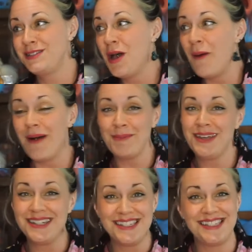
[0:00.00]
So I'm
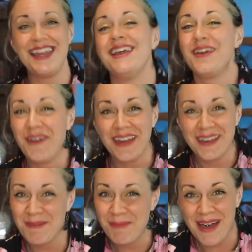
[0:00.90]
gonna say a quick
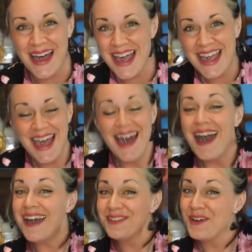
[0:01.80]
goodbye.
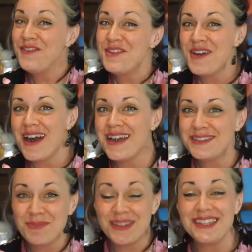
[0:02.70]
I love you guys.
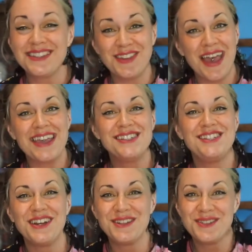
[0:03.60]
Please like,
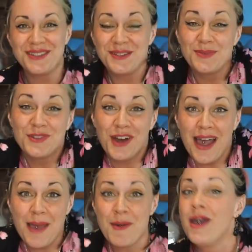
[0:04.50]
share, and
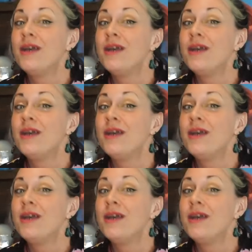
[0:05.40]
subscribe.